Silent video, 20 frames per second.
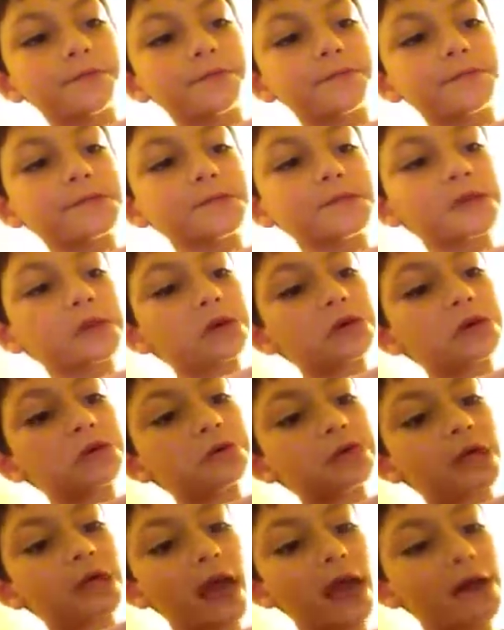So
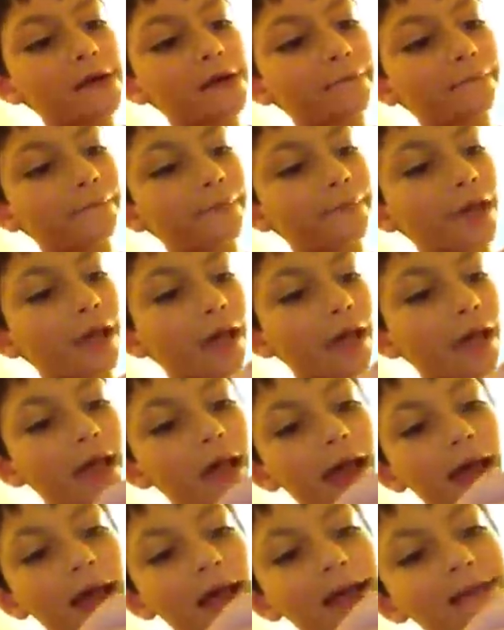yeah,
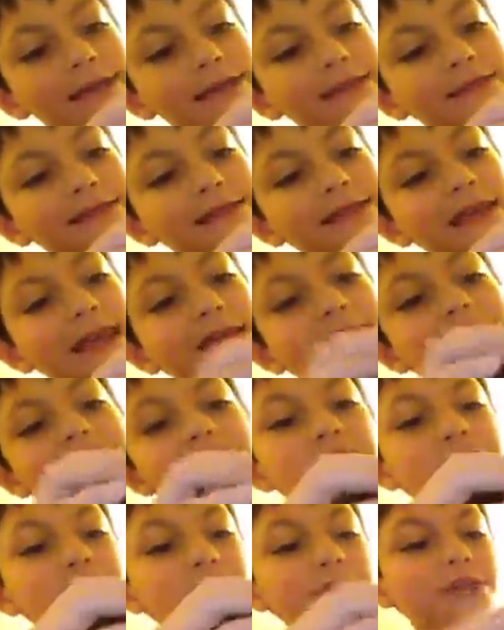I
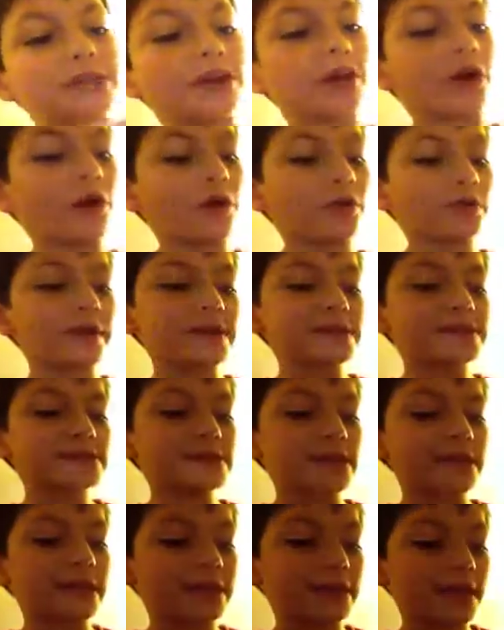guess you could call this
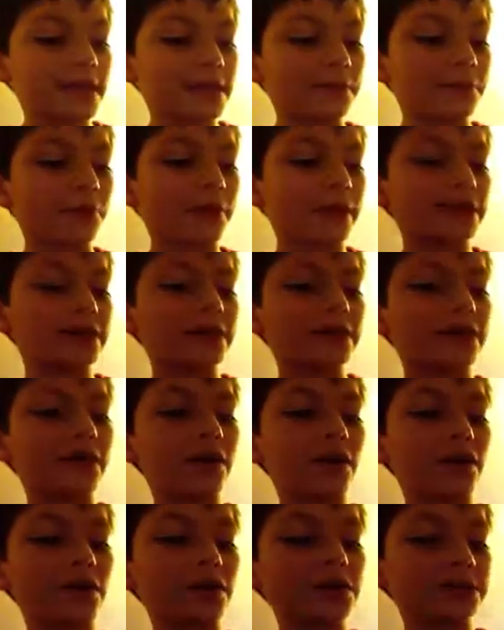like a Game Boy
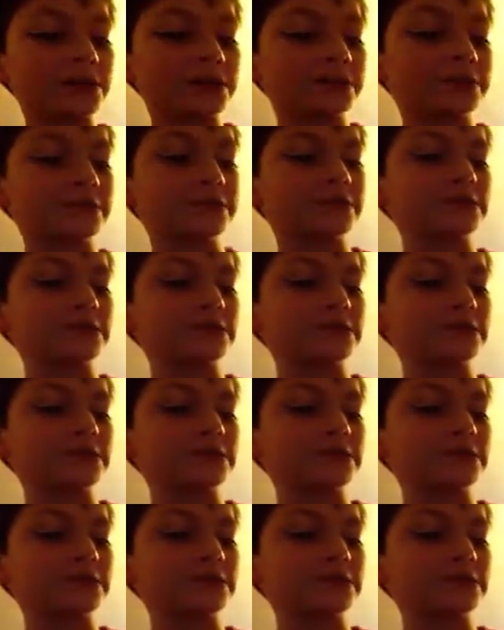Color.